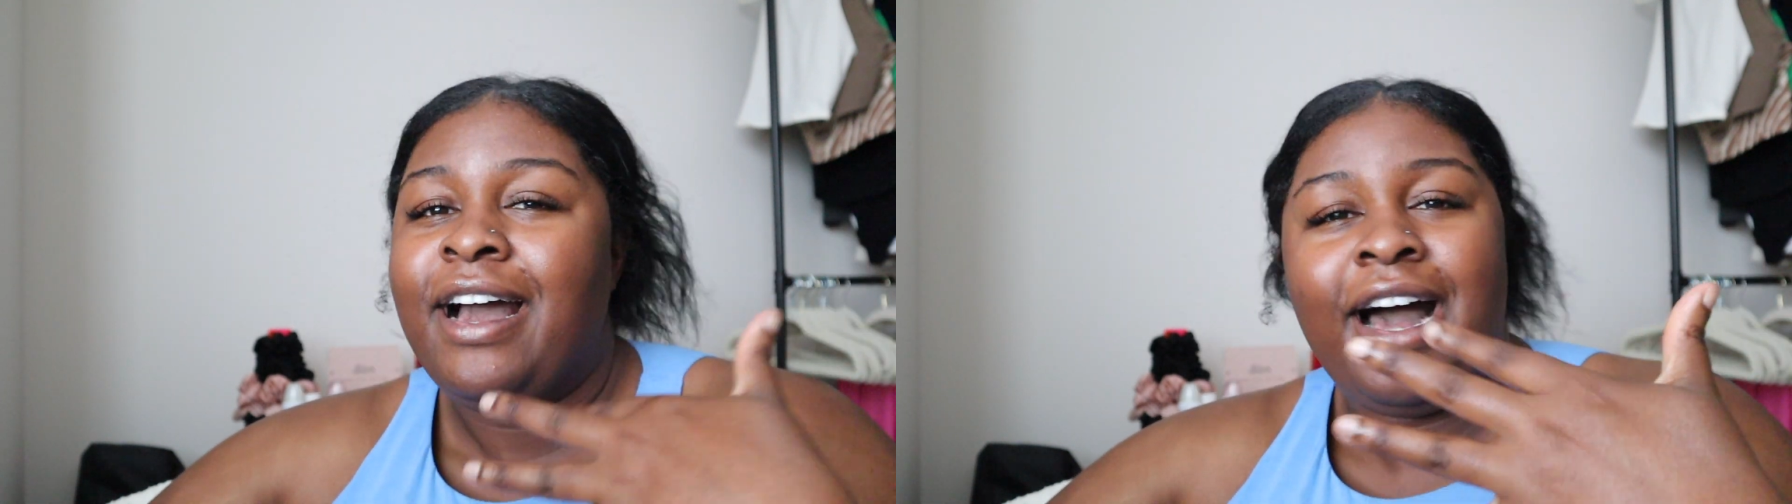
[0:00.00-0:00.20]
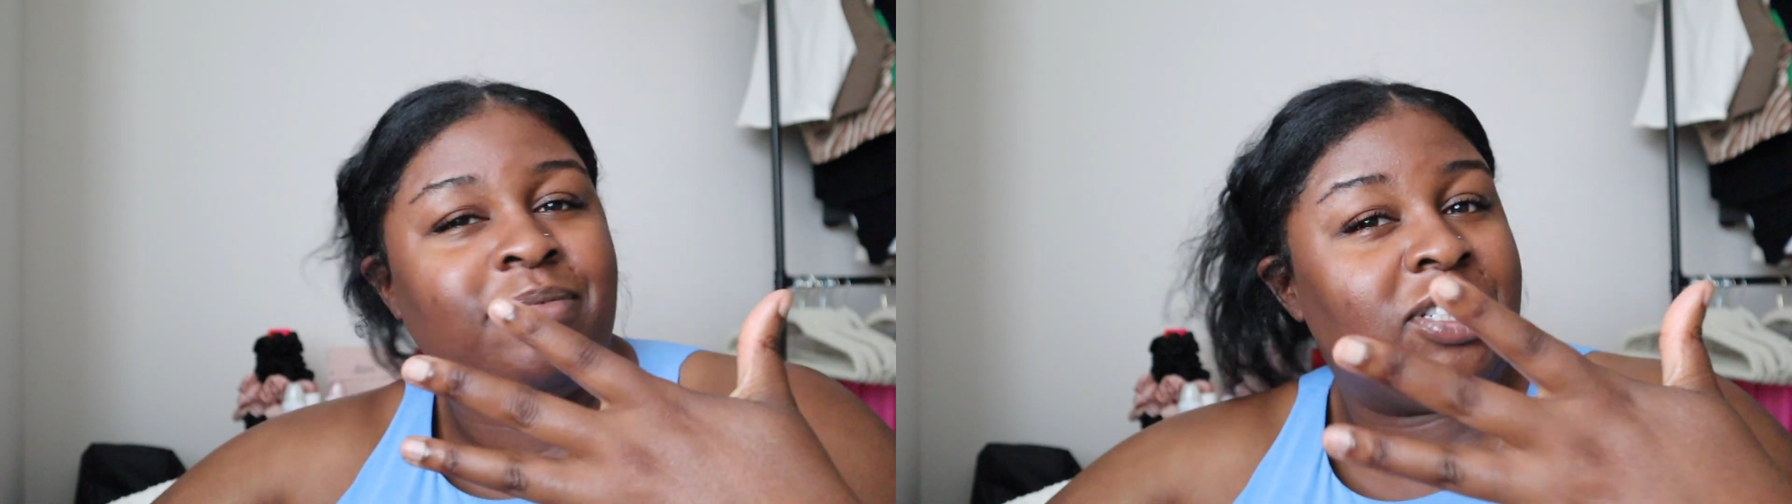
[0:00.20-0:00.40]

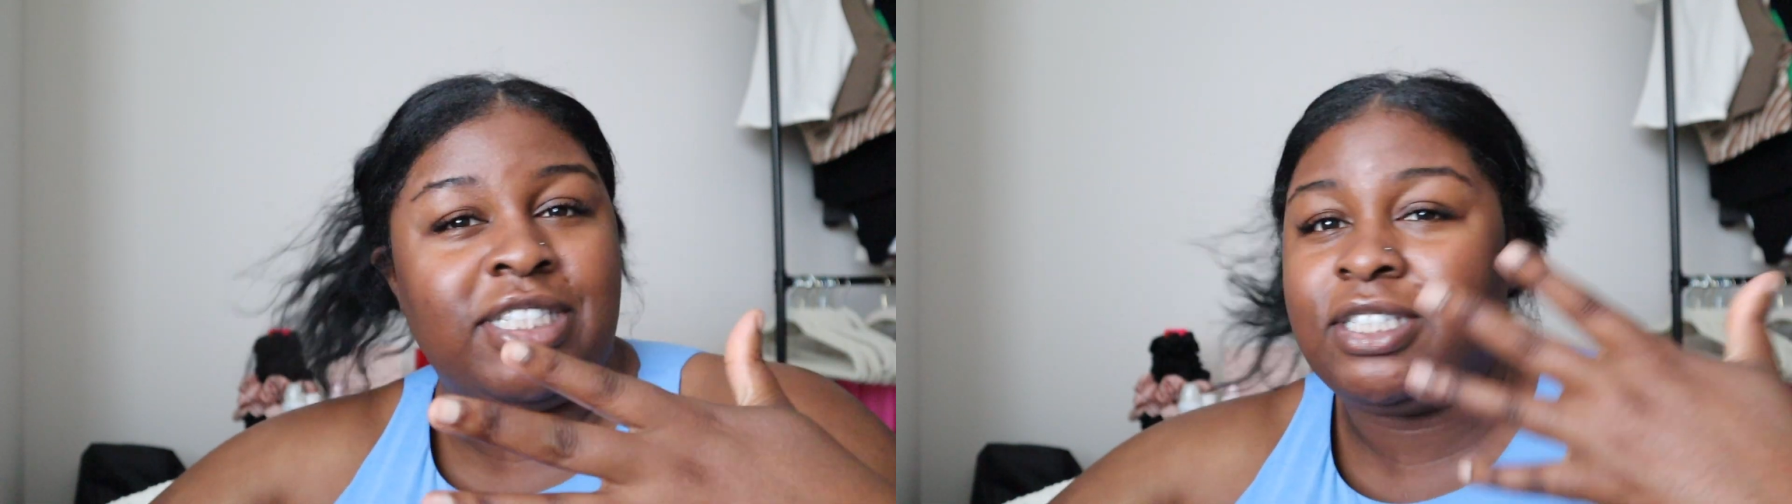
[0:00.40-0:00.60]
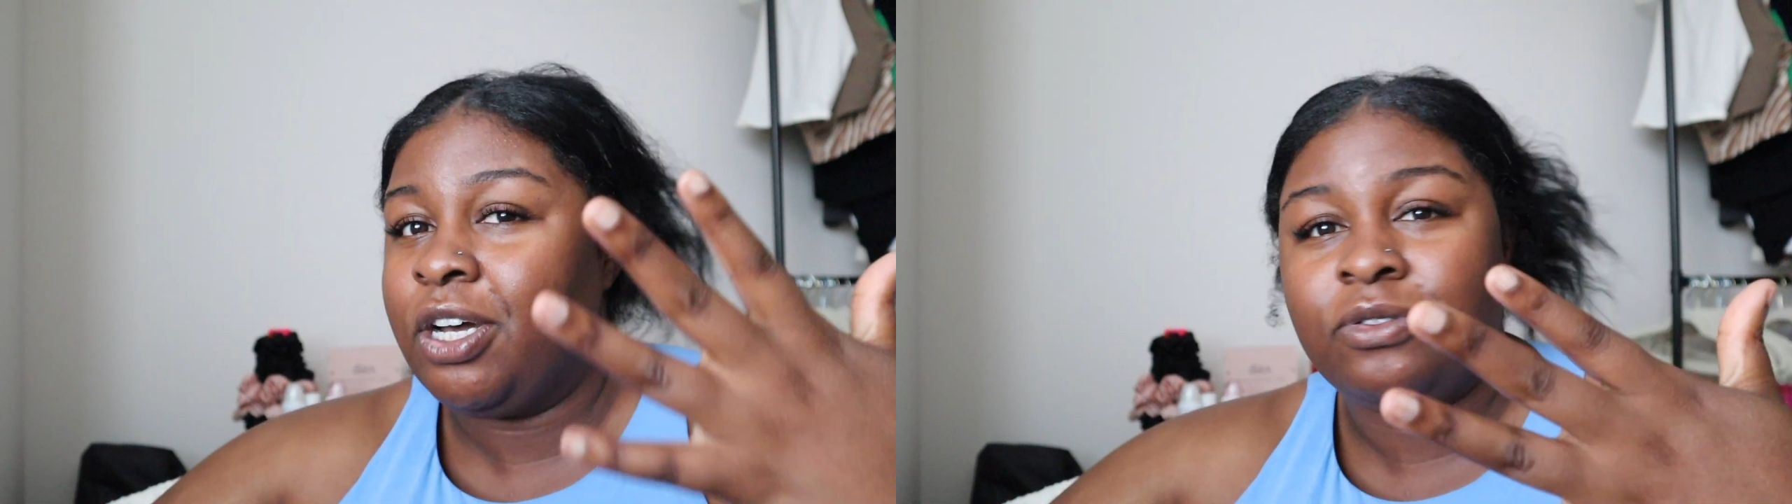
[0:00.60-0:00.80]
I'm
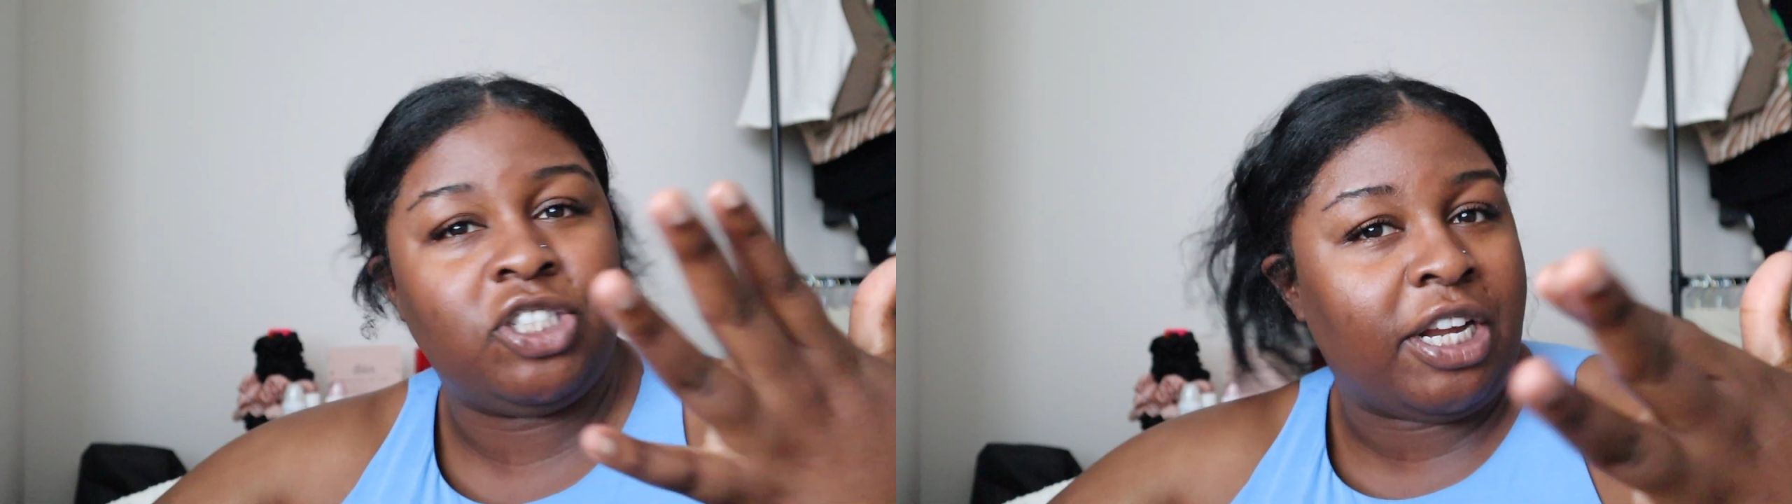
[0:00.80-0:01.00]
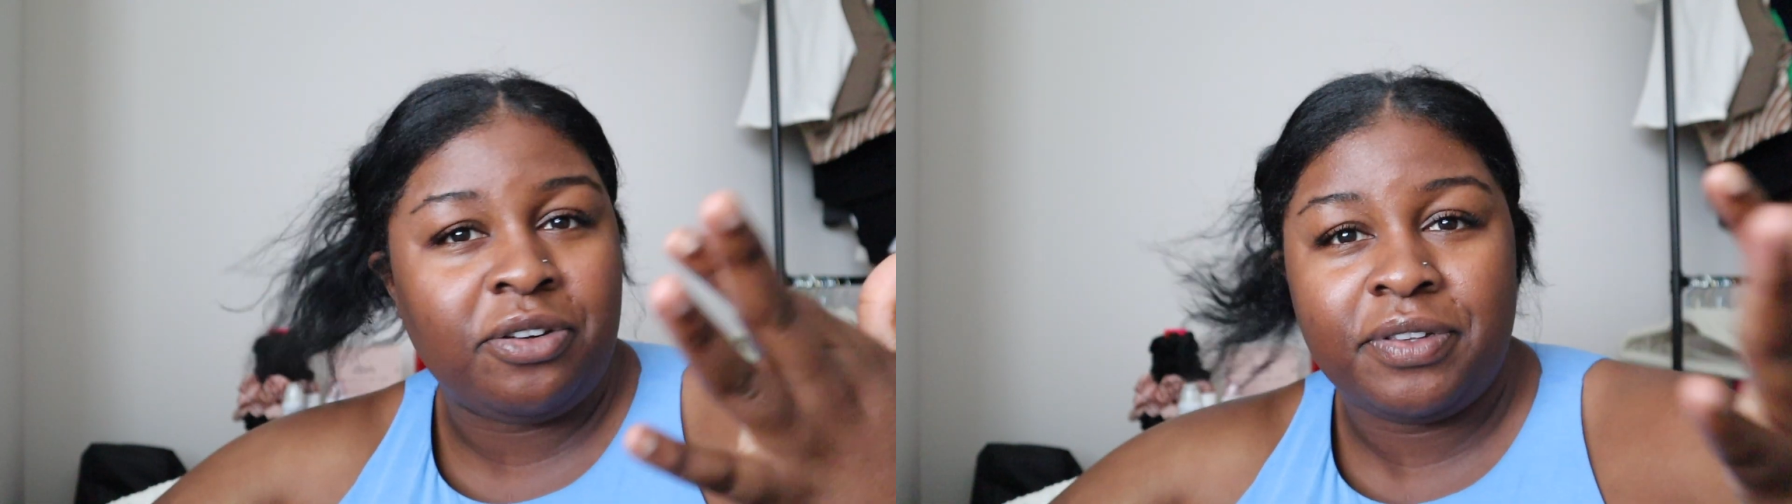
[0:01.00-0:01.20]
just so
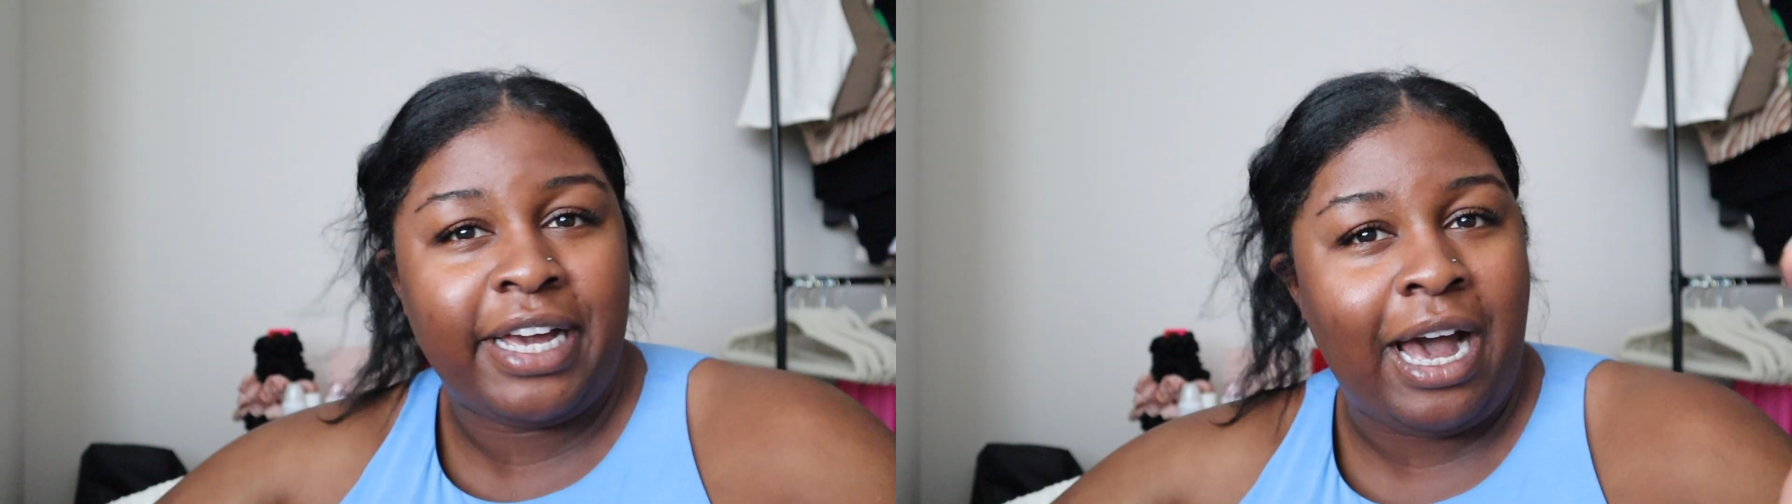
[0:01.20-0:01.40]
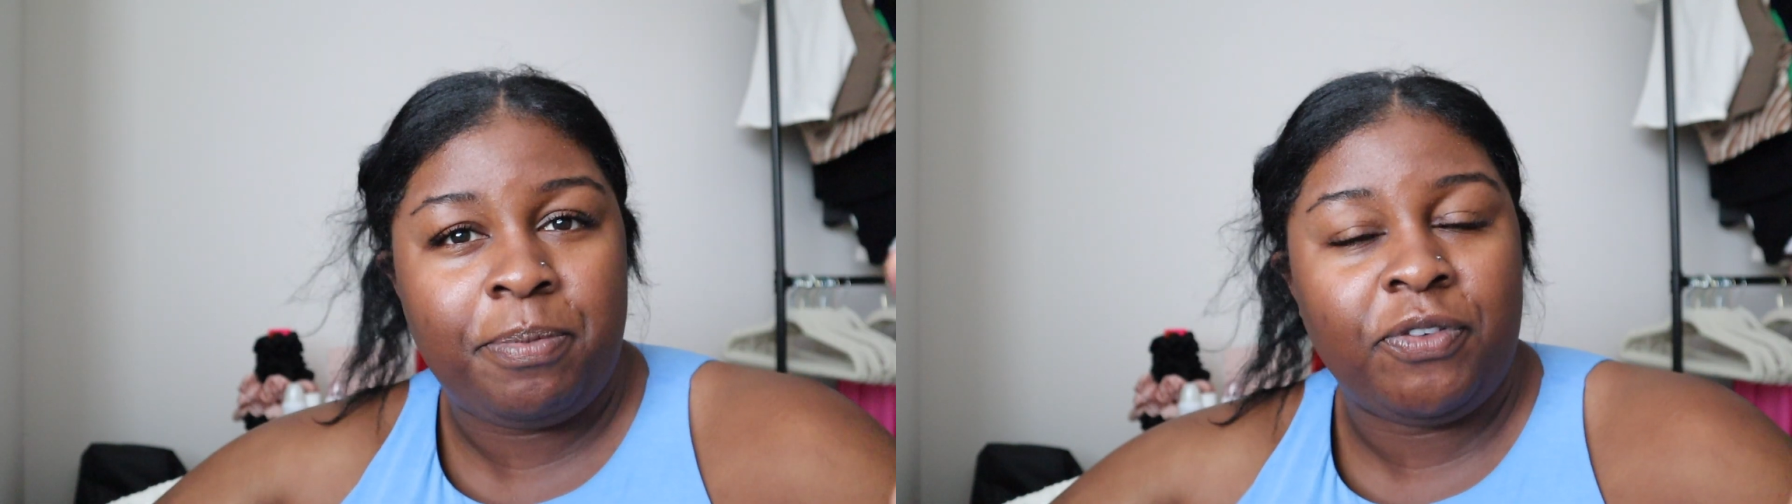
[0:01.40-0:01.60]
genuinely
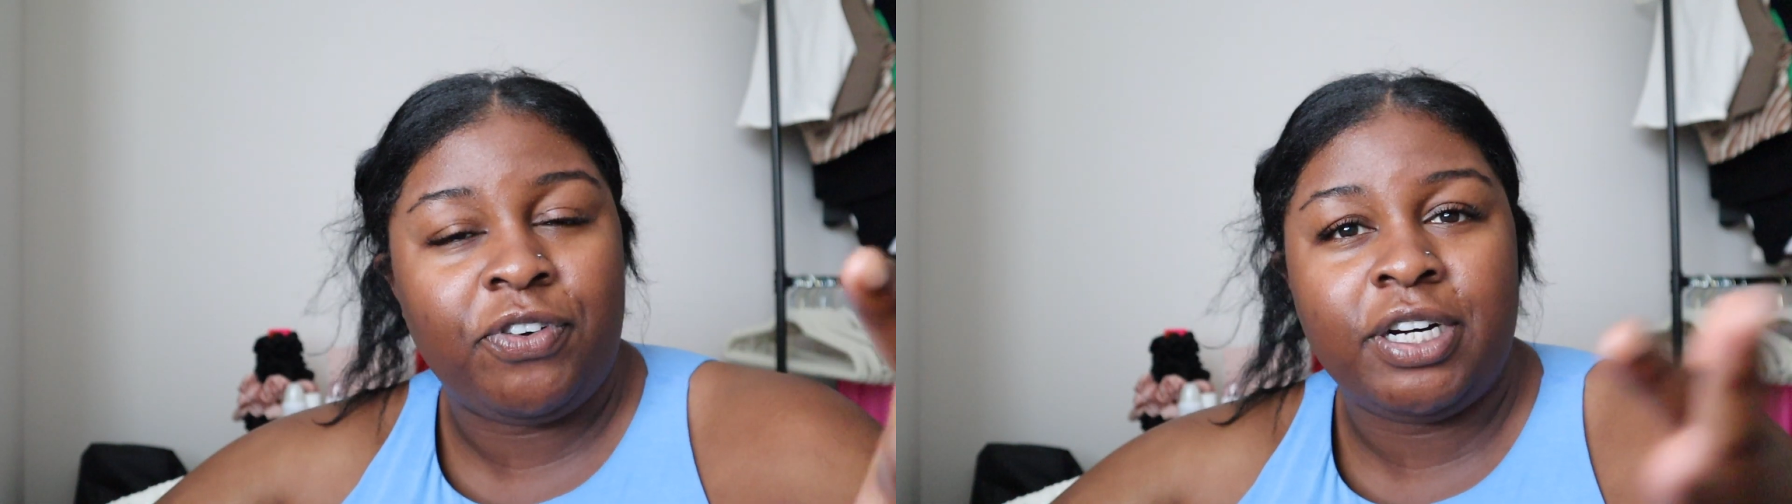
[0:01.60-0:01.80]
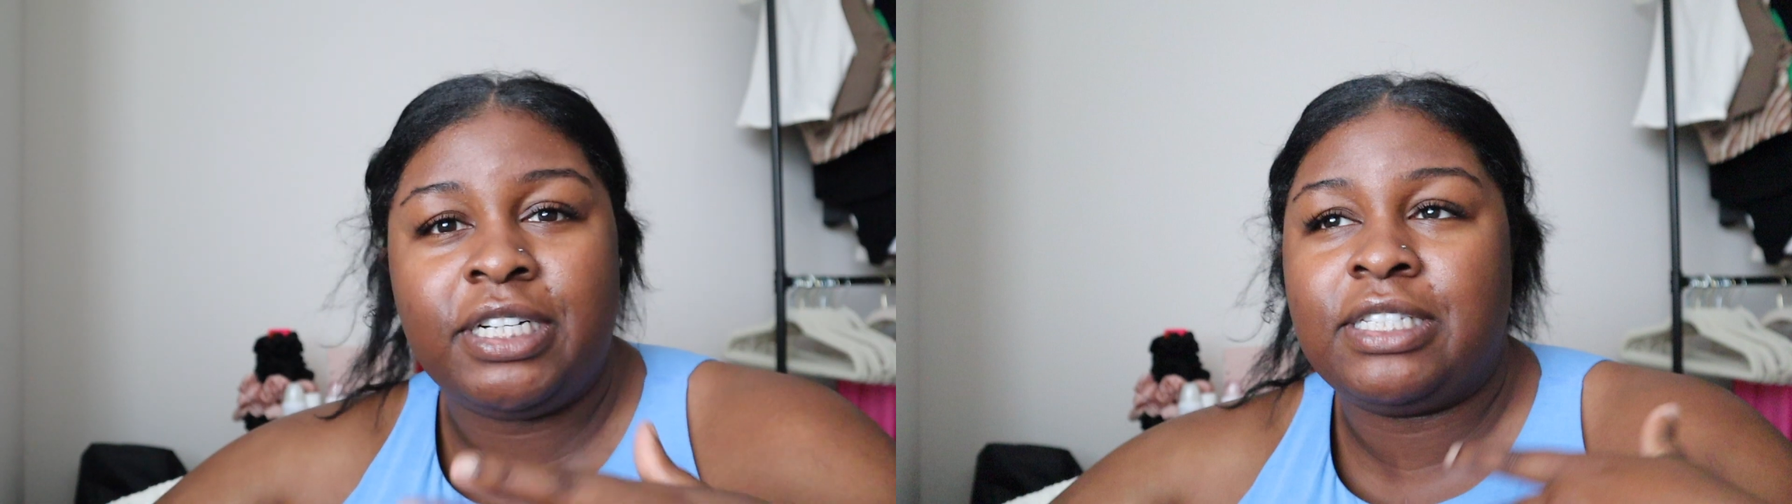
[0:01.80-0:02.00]
happy for her,